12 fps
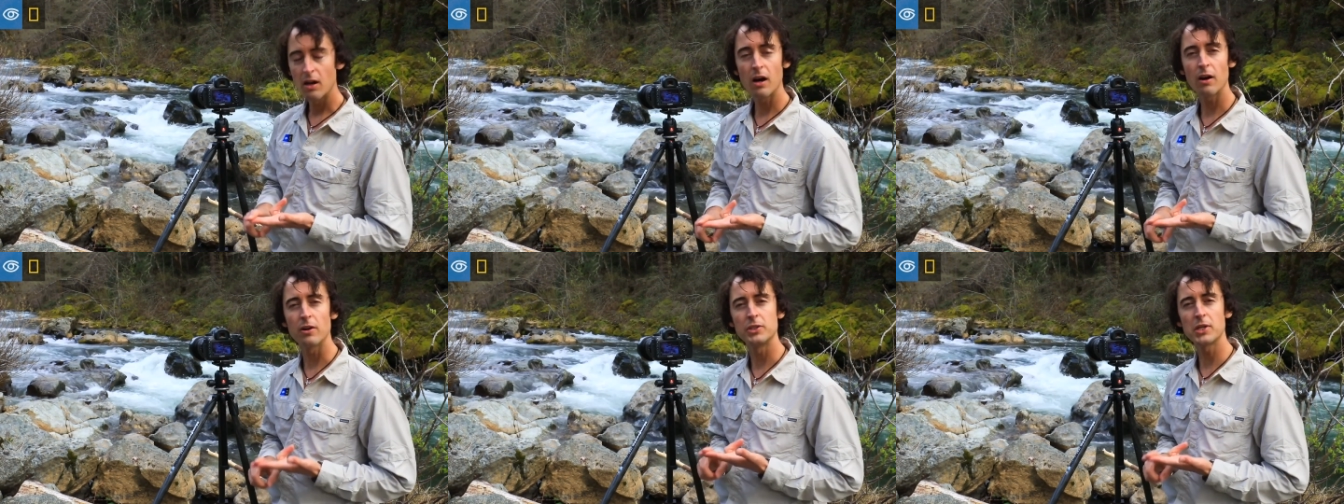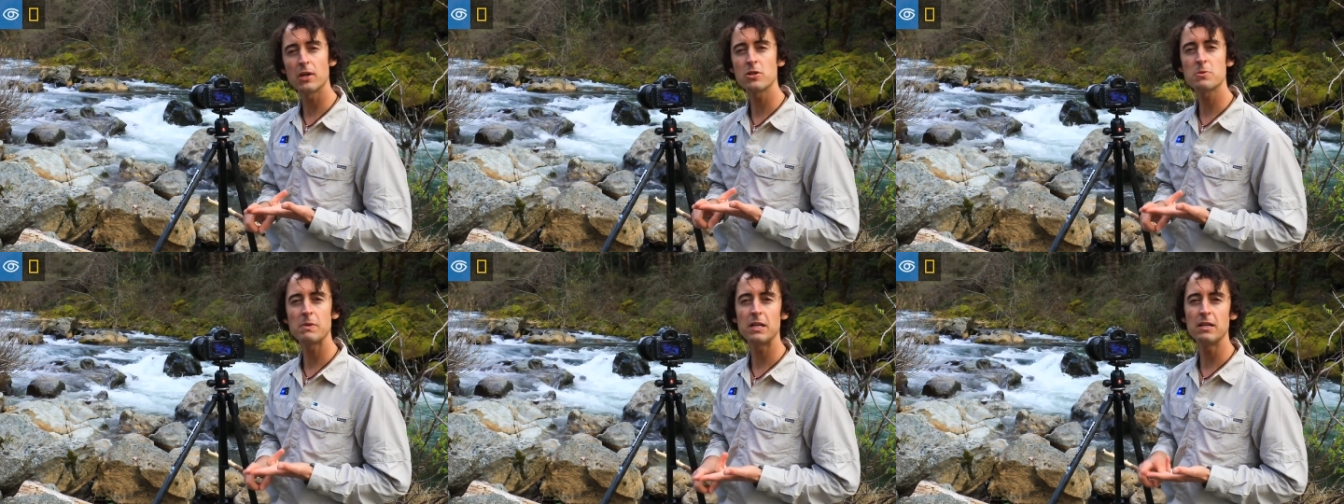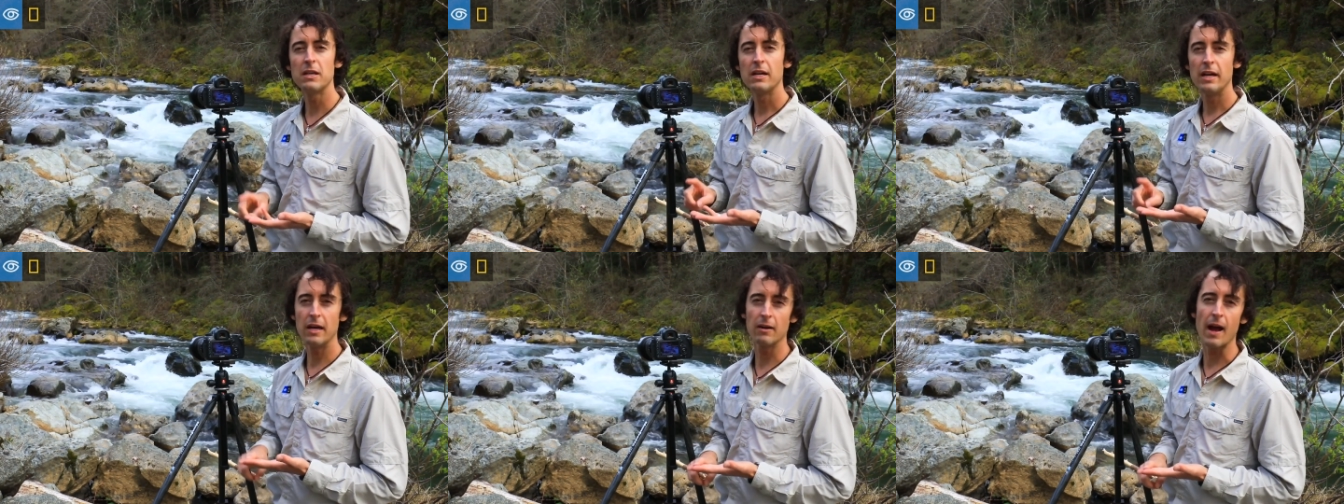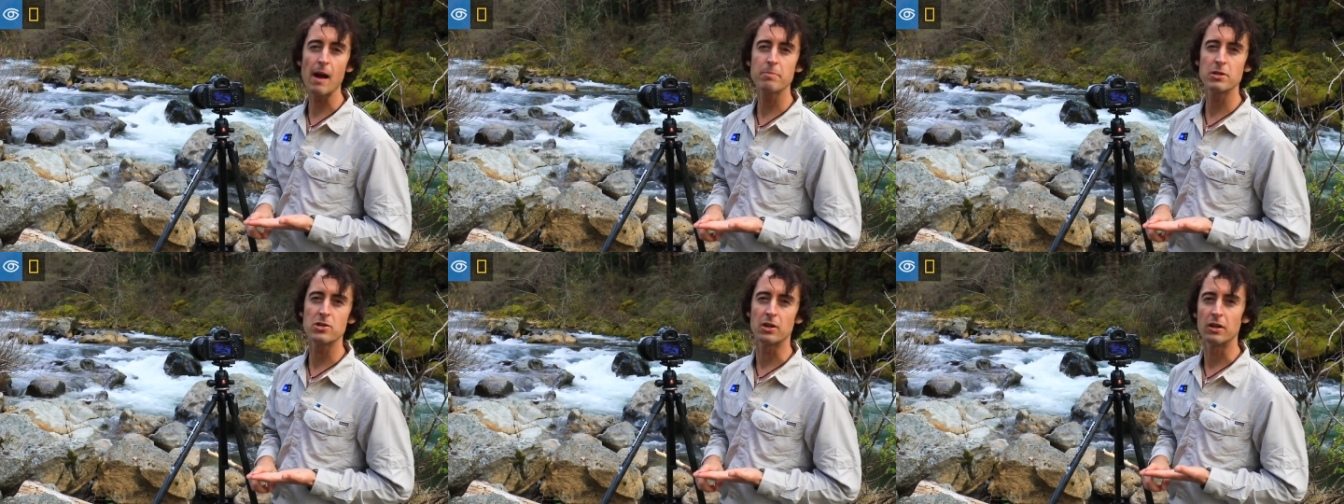our shutter speed, and our
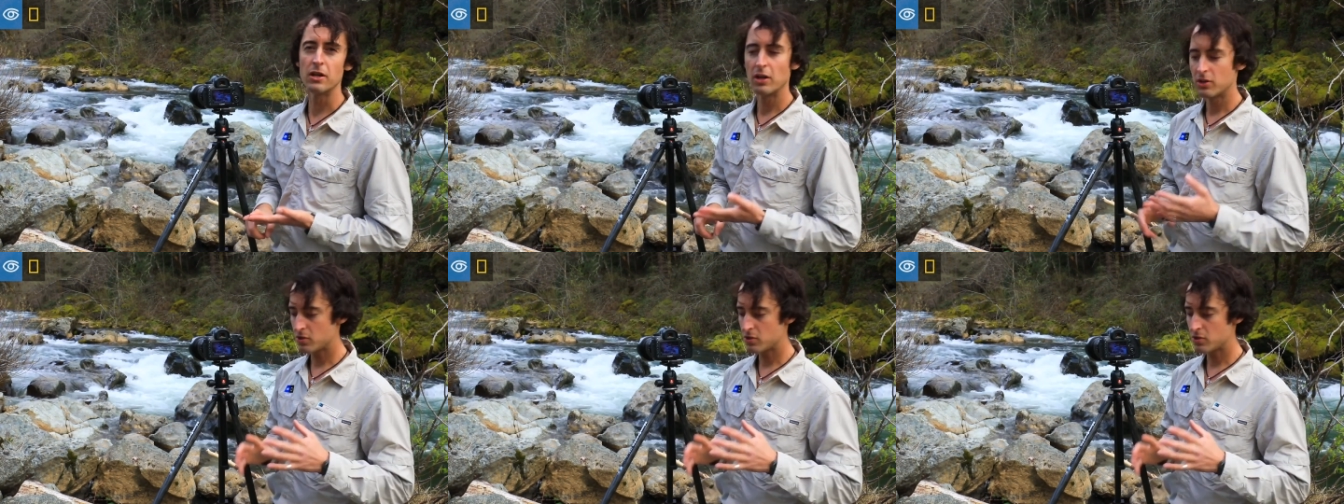aperture.